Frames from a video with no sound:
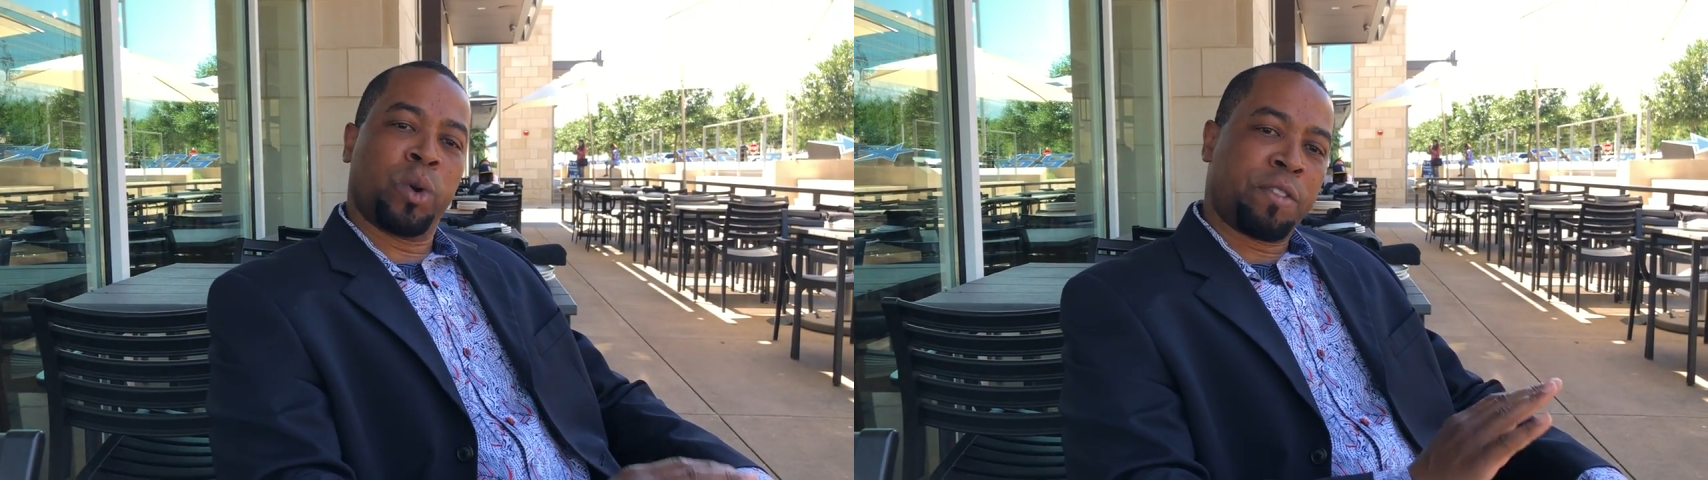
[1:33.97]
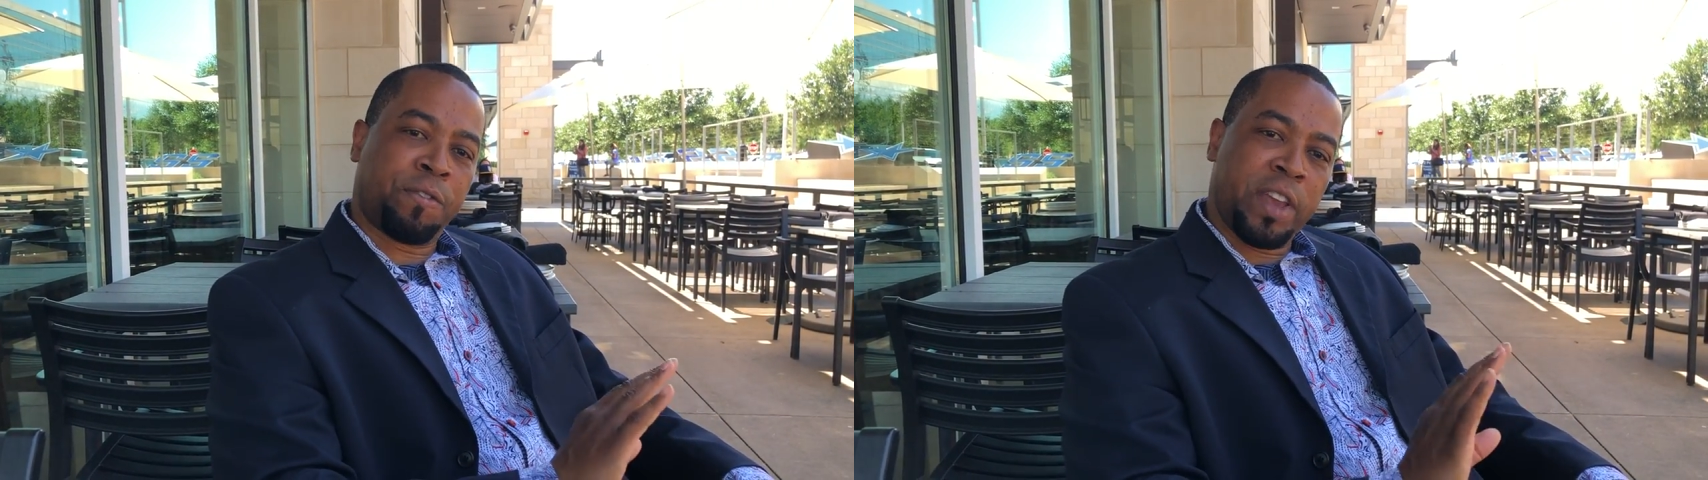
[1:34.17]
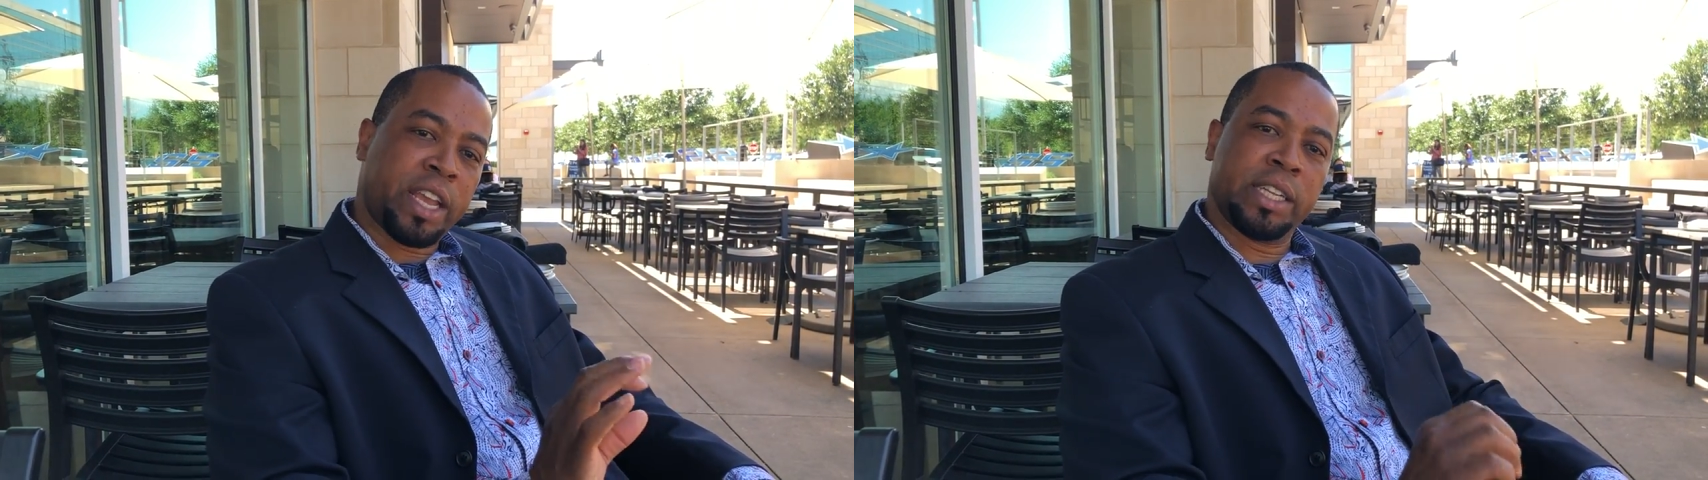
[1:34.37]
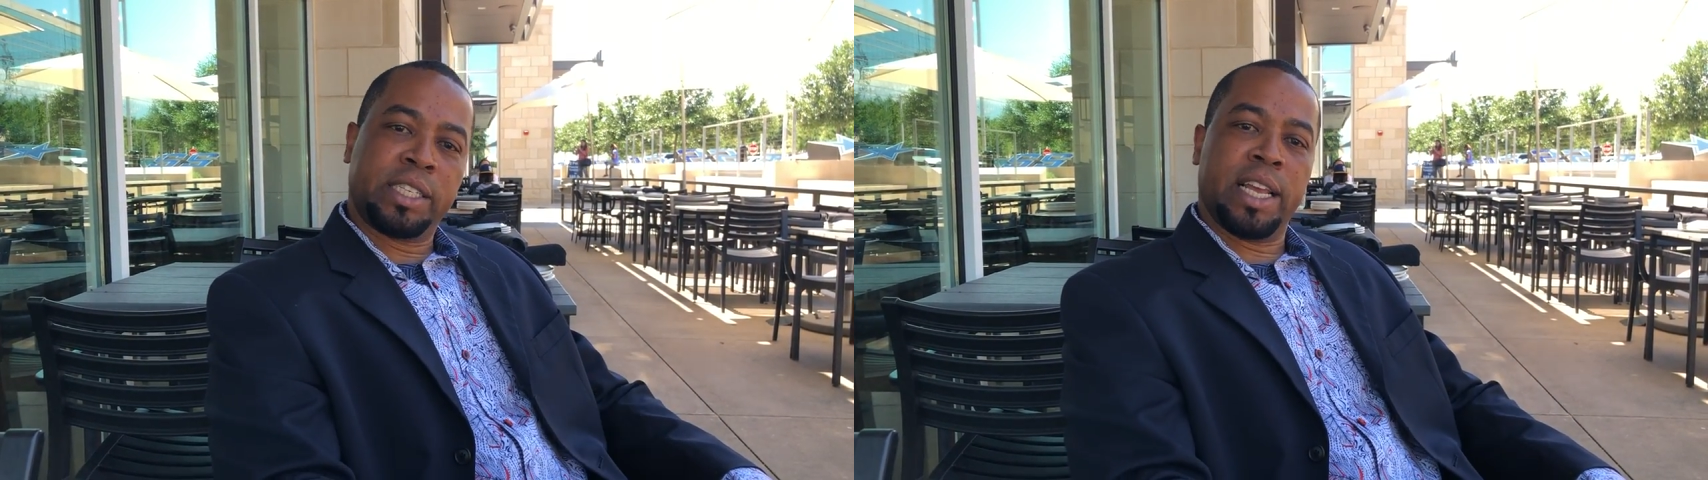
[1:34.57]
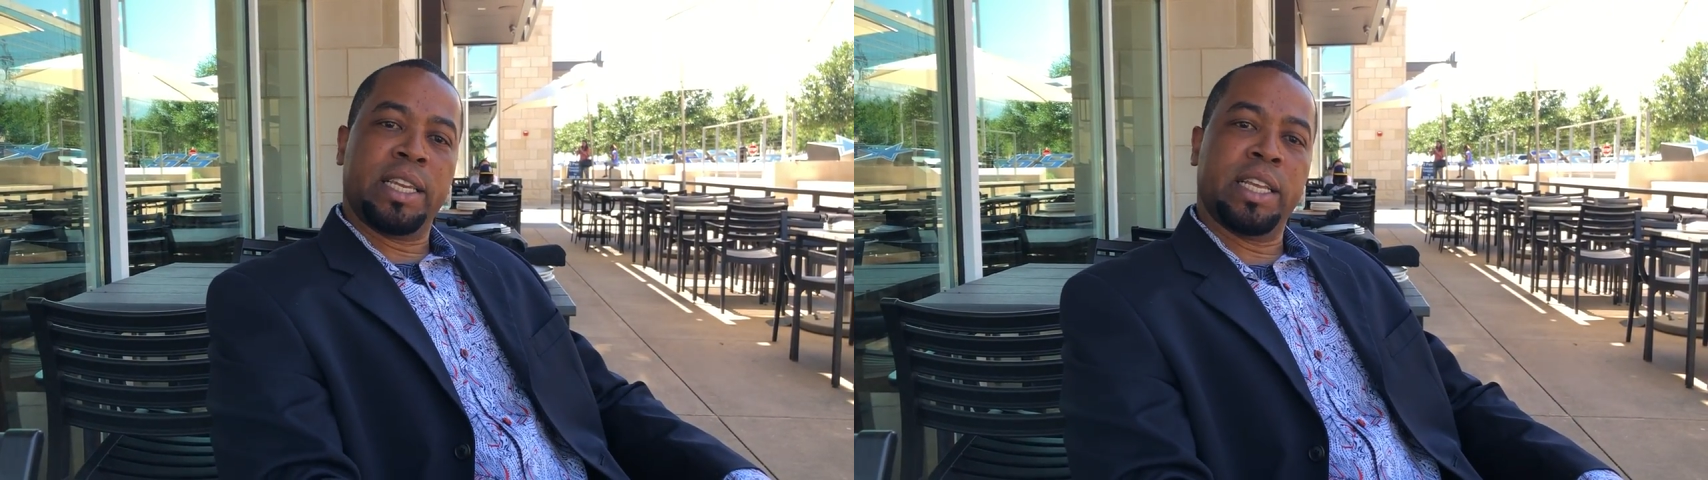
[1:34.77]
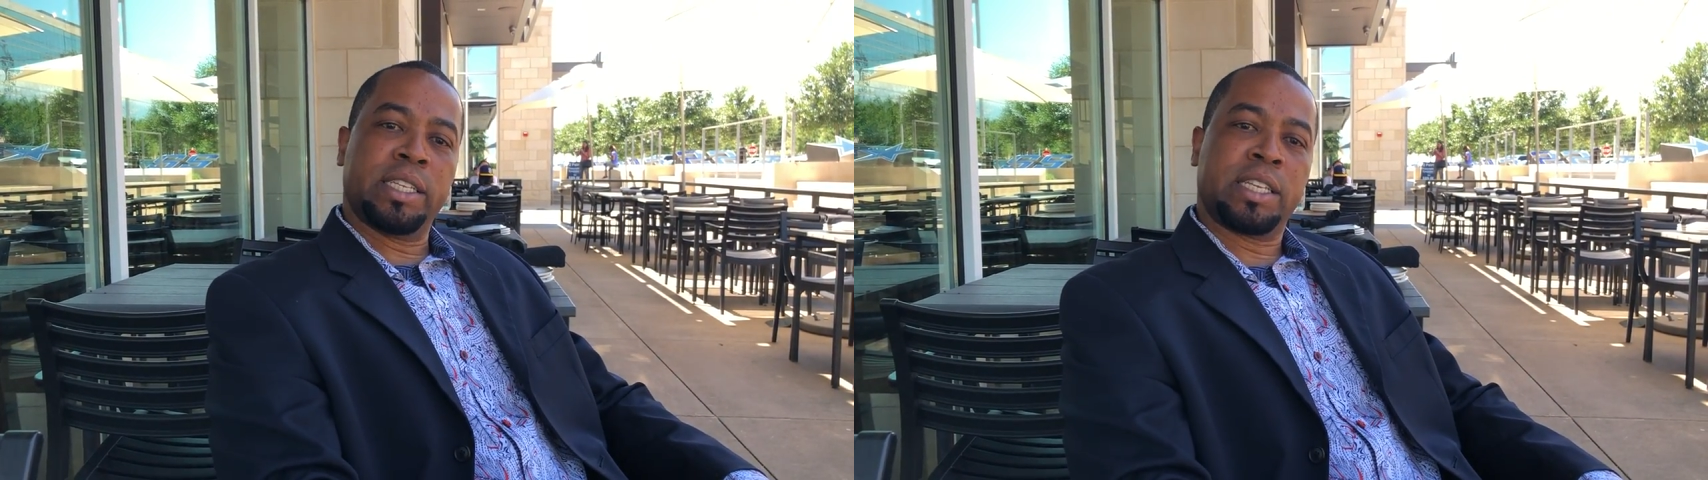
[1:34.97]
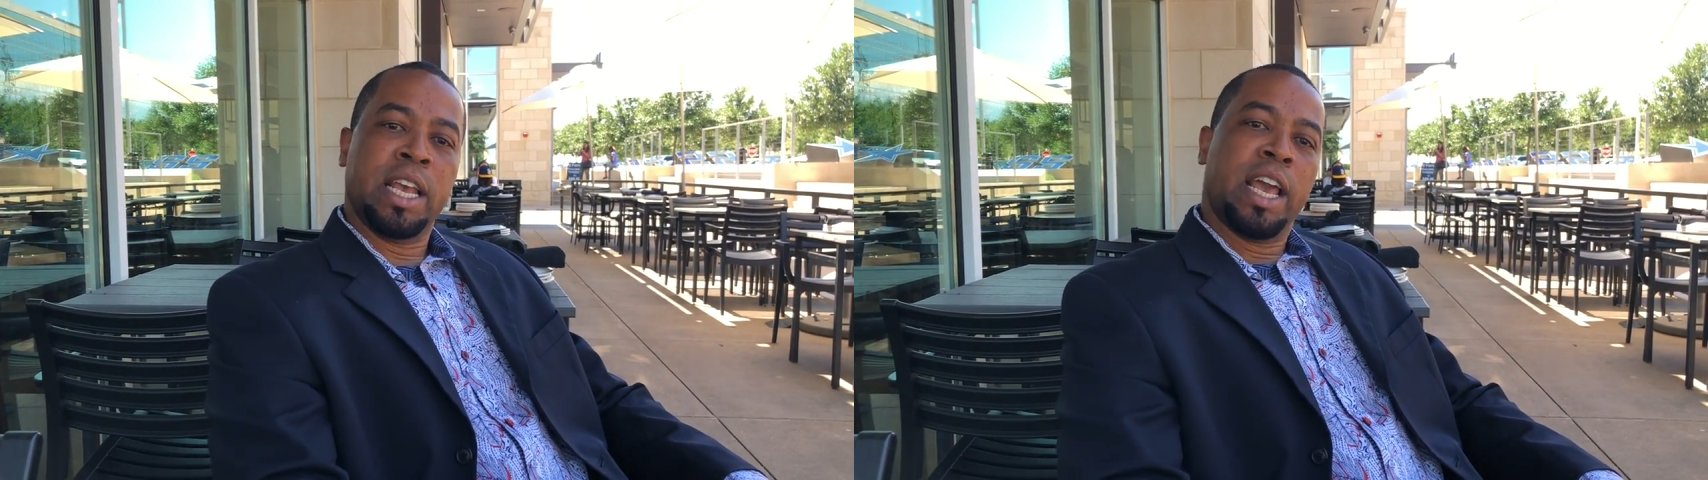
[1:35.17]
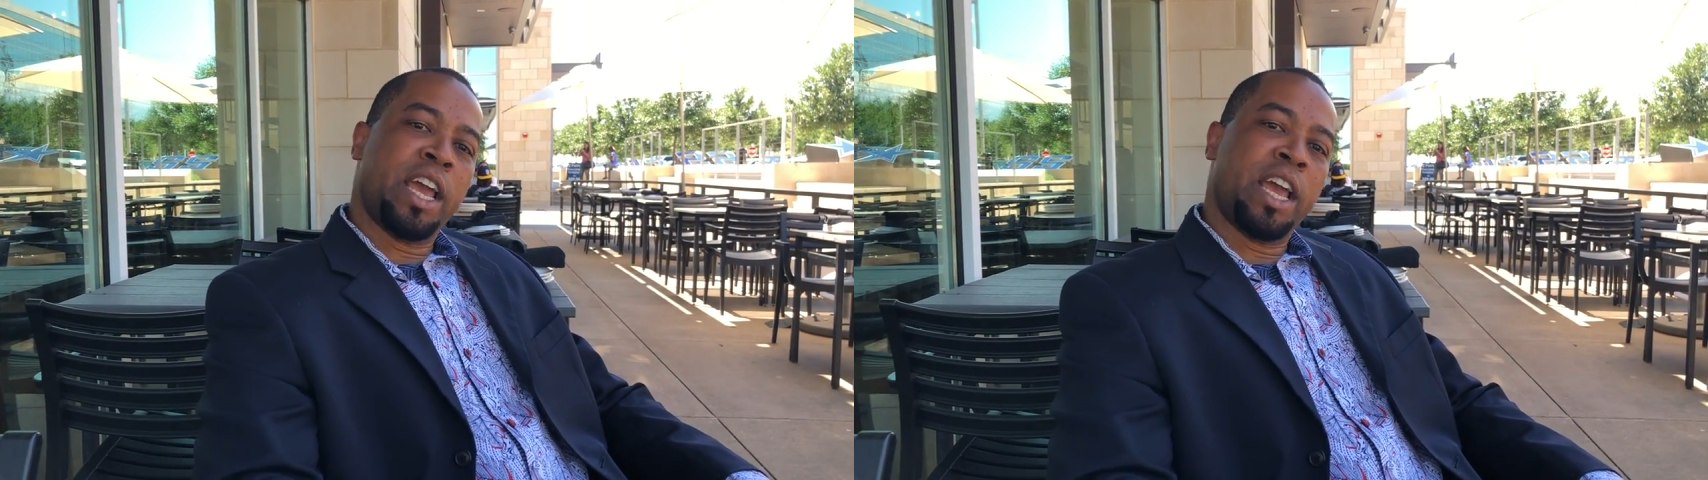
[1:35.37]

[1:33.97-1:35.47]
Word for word: with fake agendas,